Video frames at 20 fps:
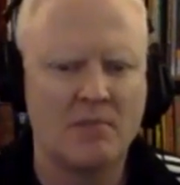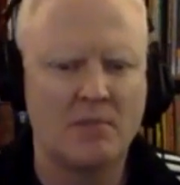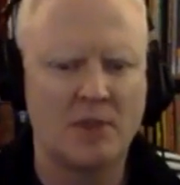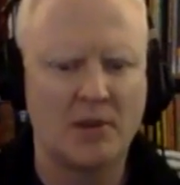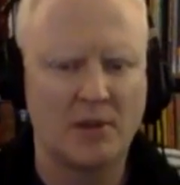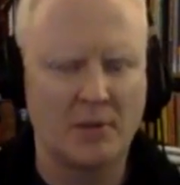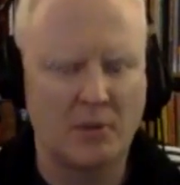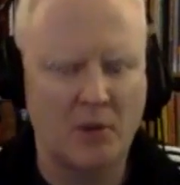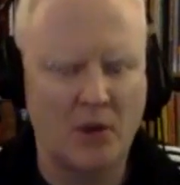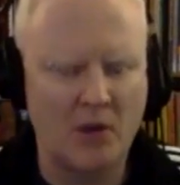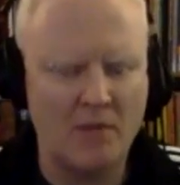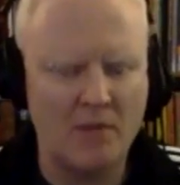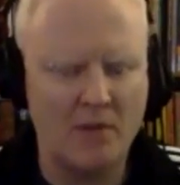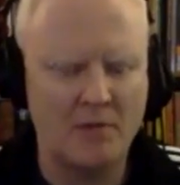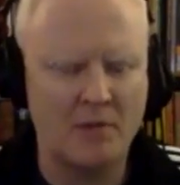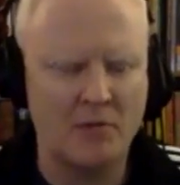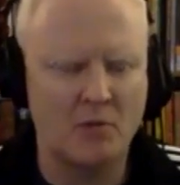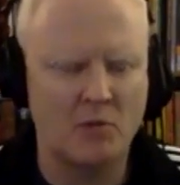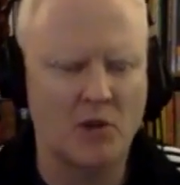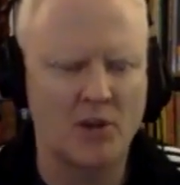but the problem I've
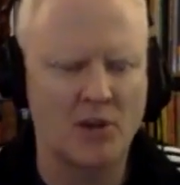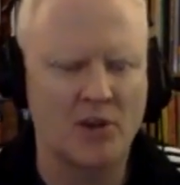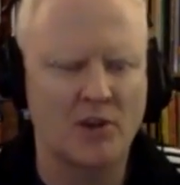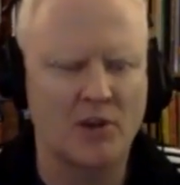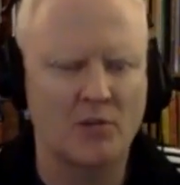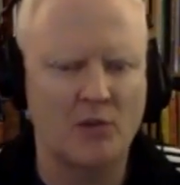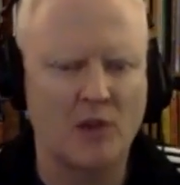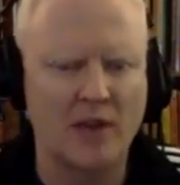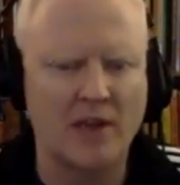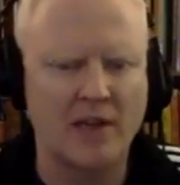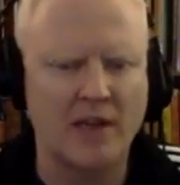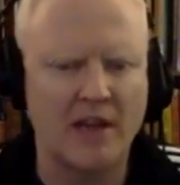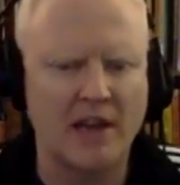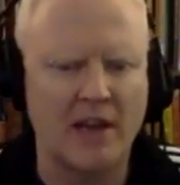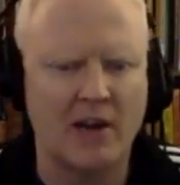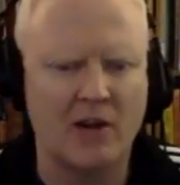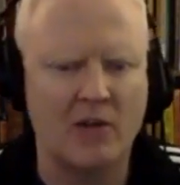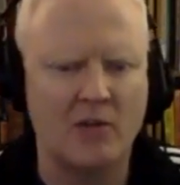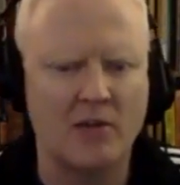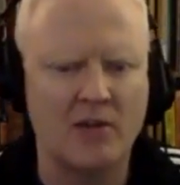been working on right
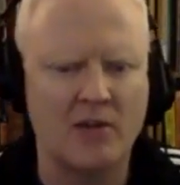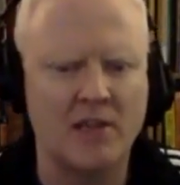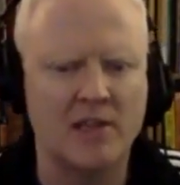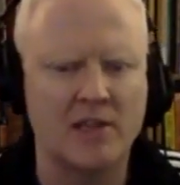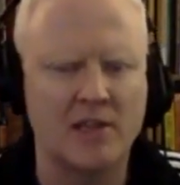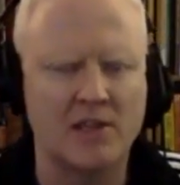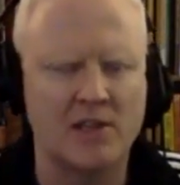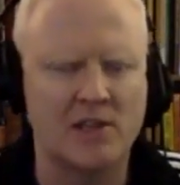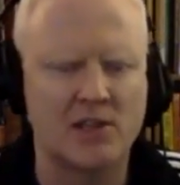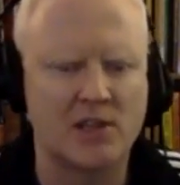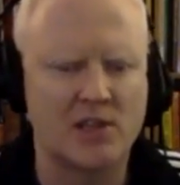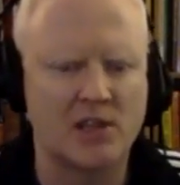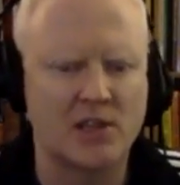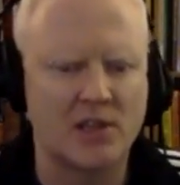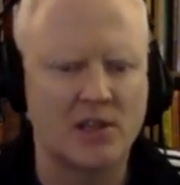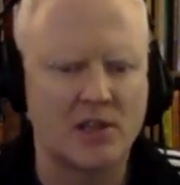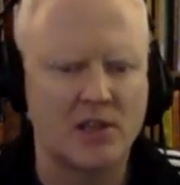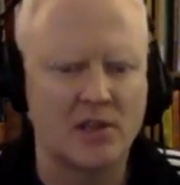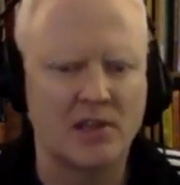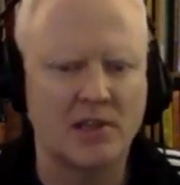now is
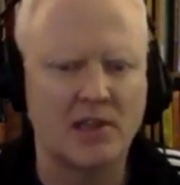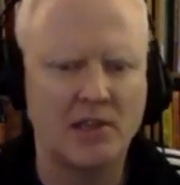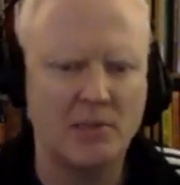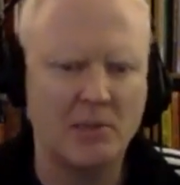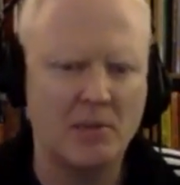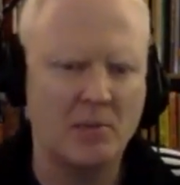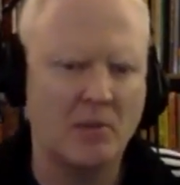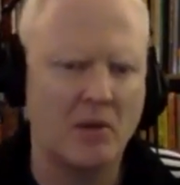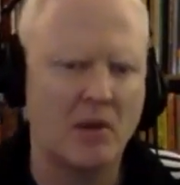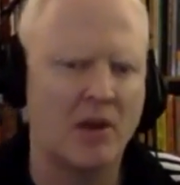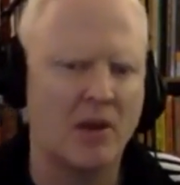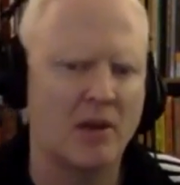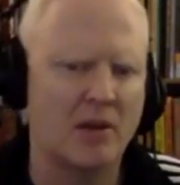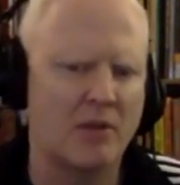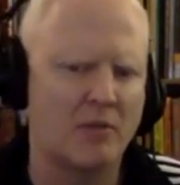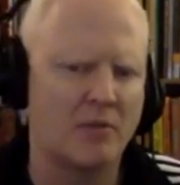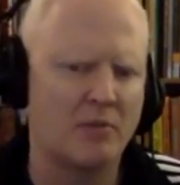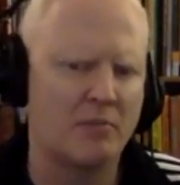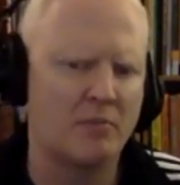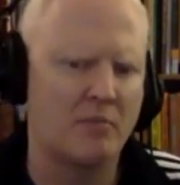keeping
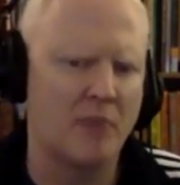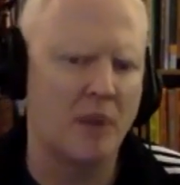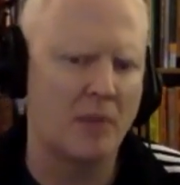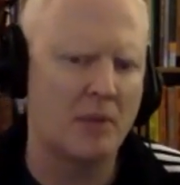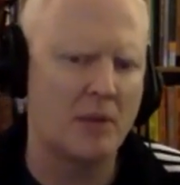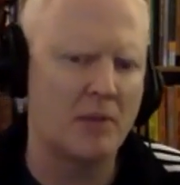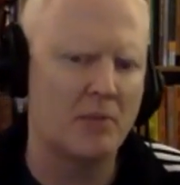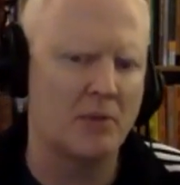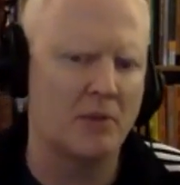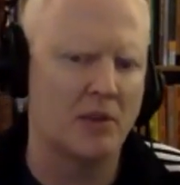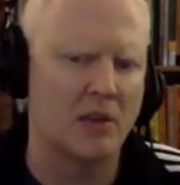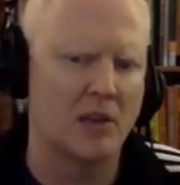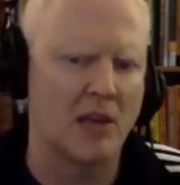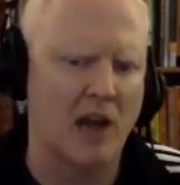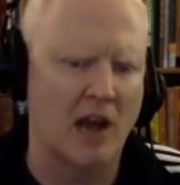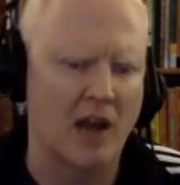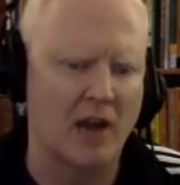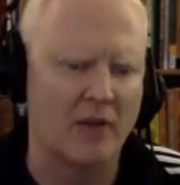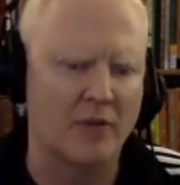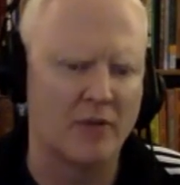my people
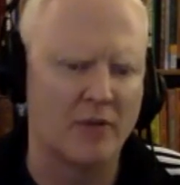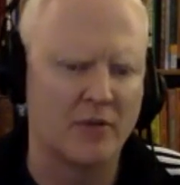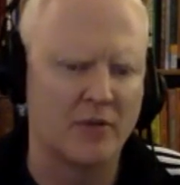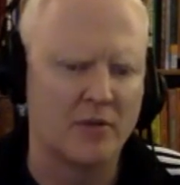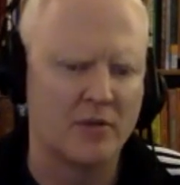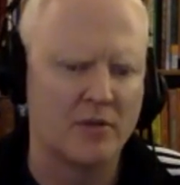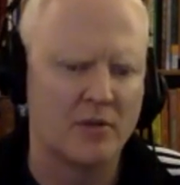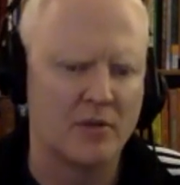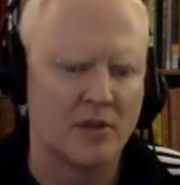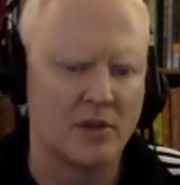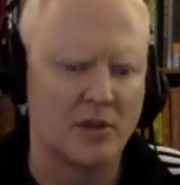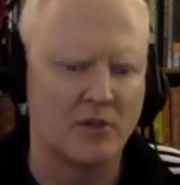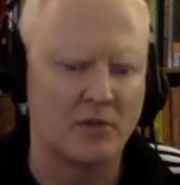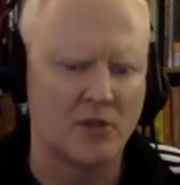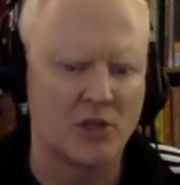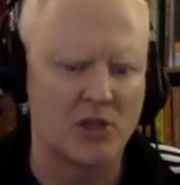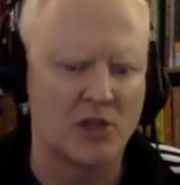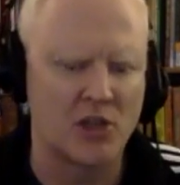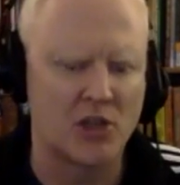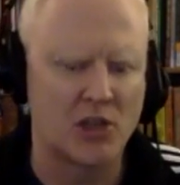alive.
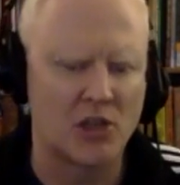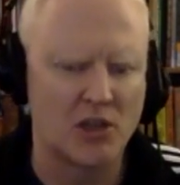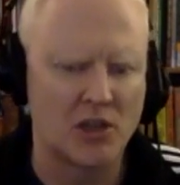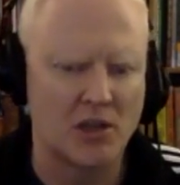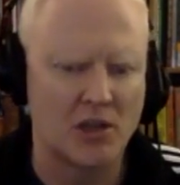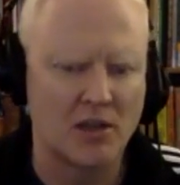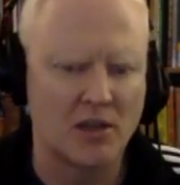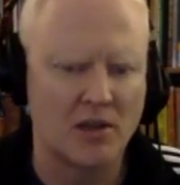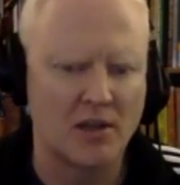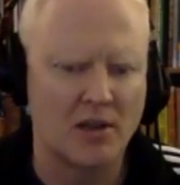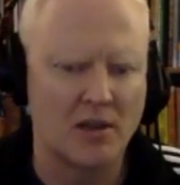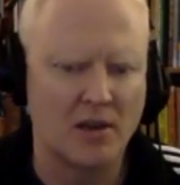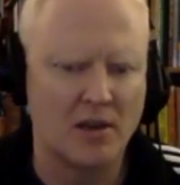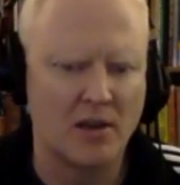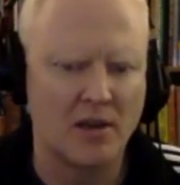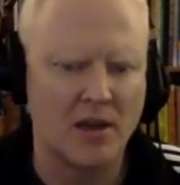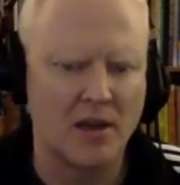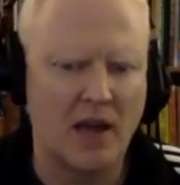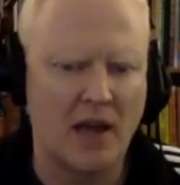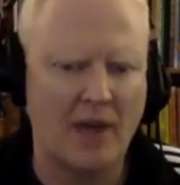Just
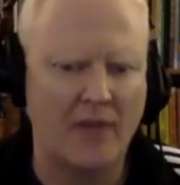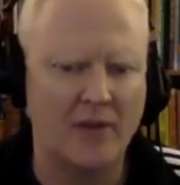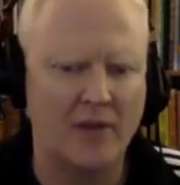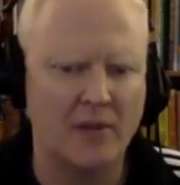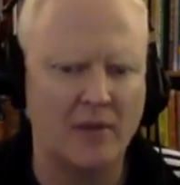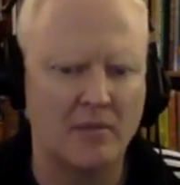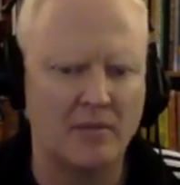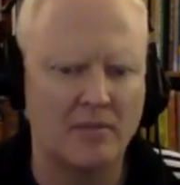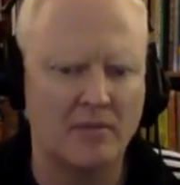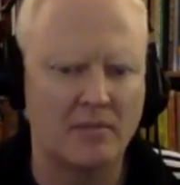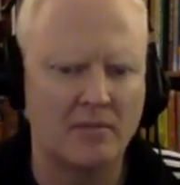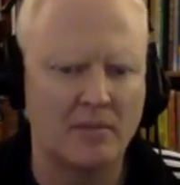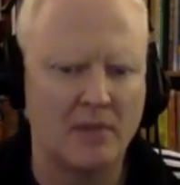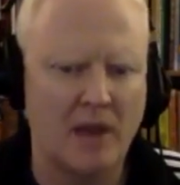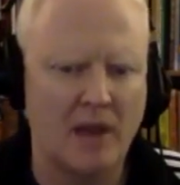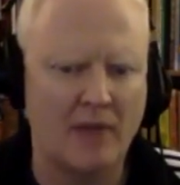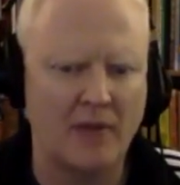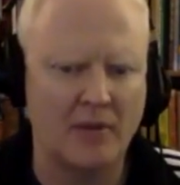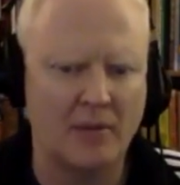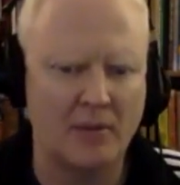having
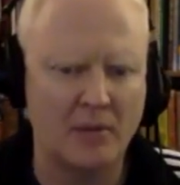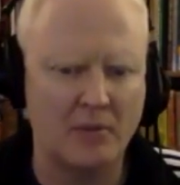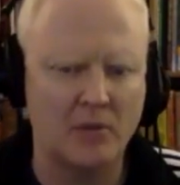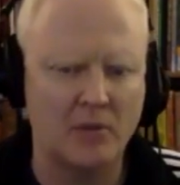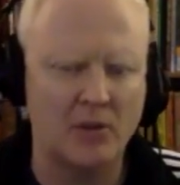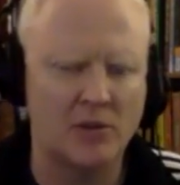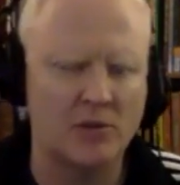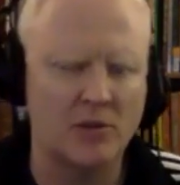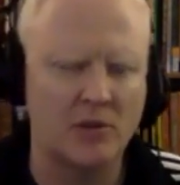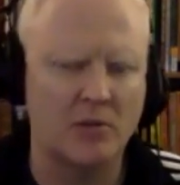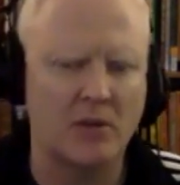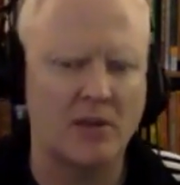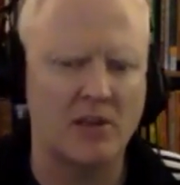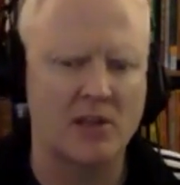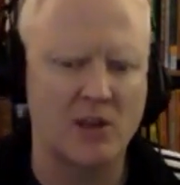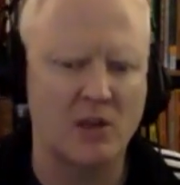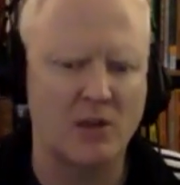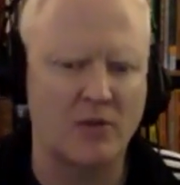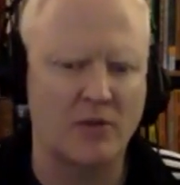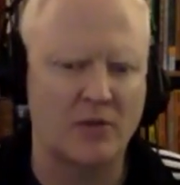people, including
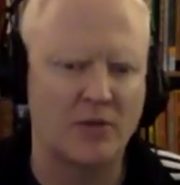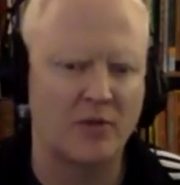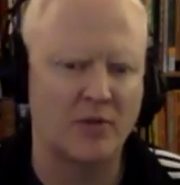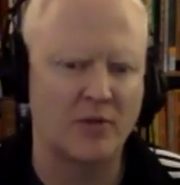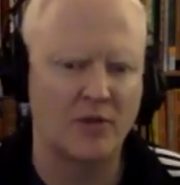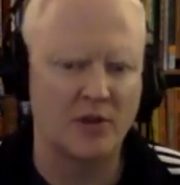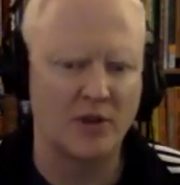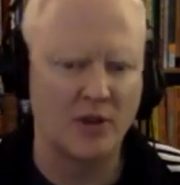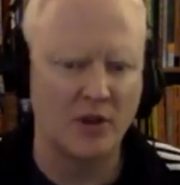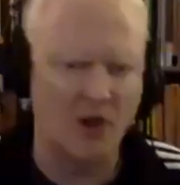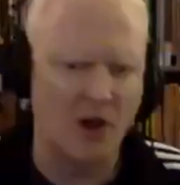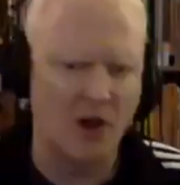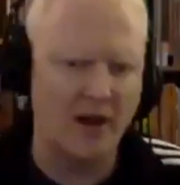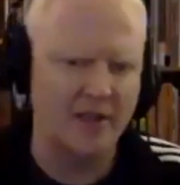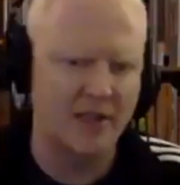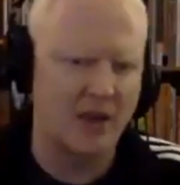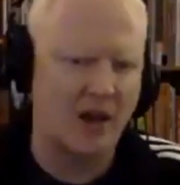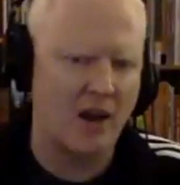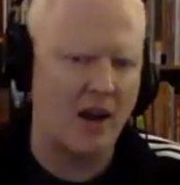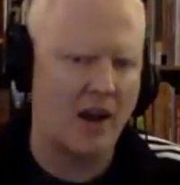myself,
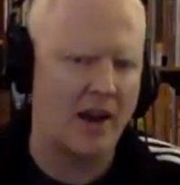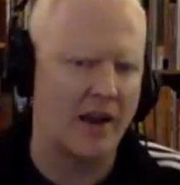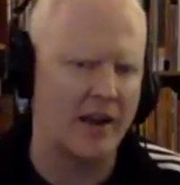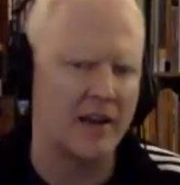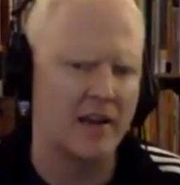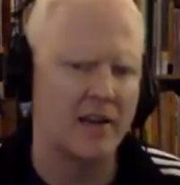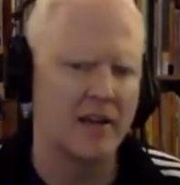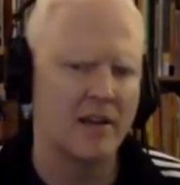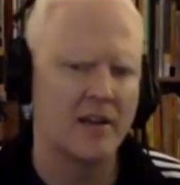not die.